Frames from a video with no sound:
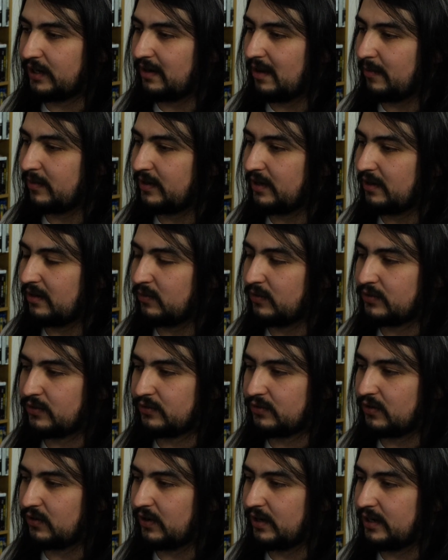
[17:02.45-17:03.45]
got nominated, which
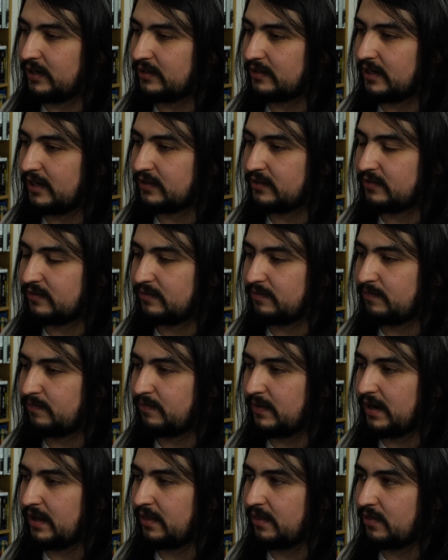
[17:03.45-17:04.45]
is great because that's
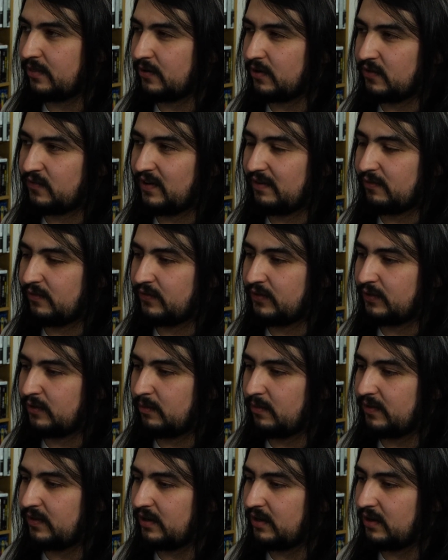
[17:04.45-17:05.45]
my third favorite
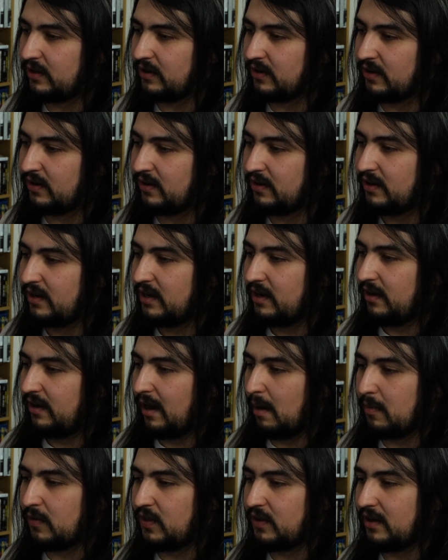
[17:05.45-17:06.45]
film of the year.
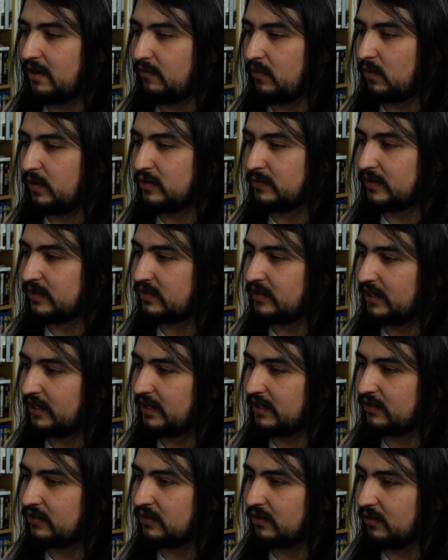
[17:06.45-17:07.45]
Everything Everywhere is my
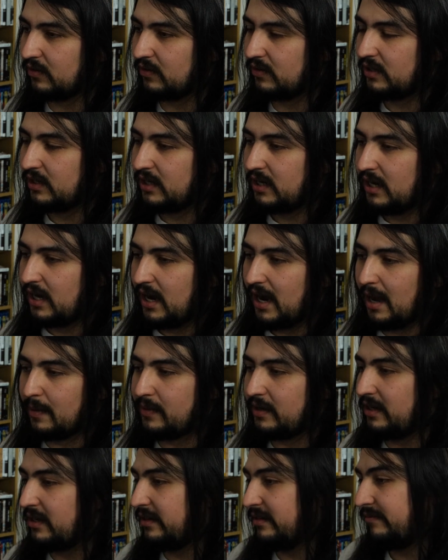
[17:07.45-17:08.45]
second. So, I
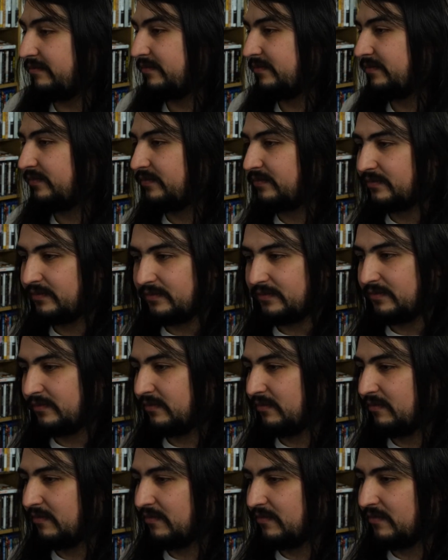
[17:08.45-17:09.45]
mean,
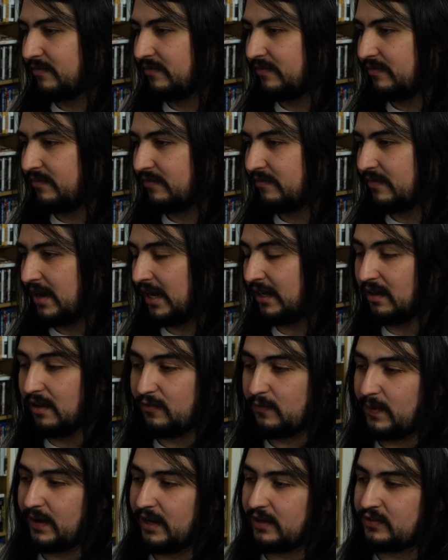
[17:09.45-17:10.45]
I
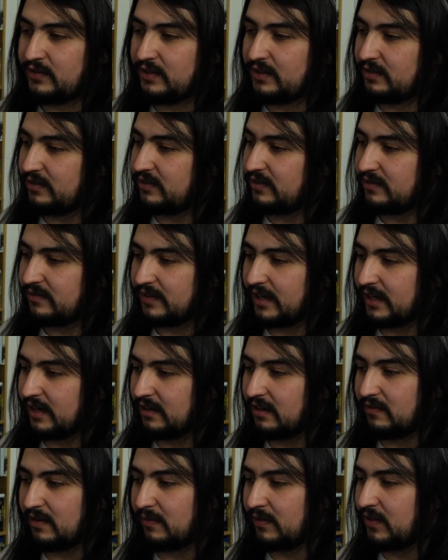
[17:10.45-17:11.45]
love Banshees and I
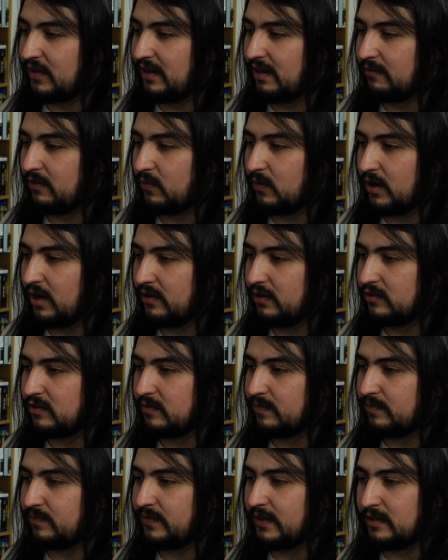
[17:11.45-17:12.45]
love Everything Everywhere.
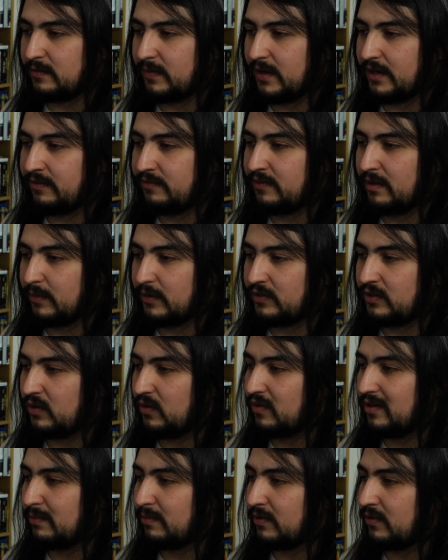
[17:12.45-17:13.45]
That's my number
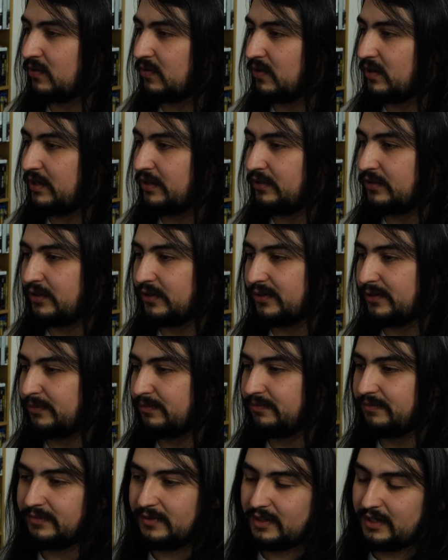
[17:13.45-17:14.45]
two and number three.
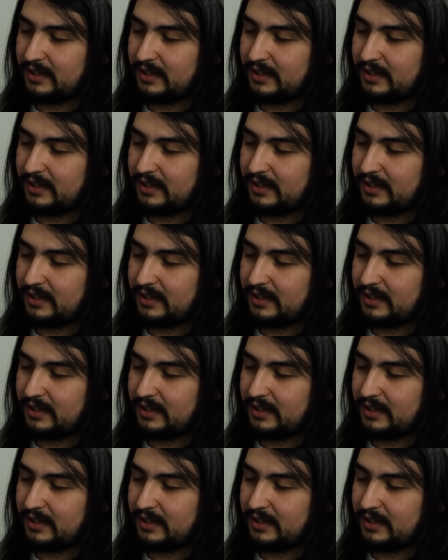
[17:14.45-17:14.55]
So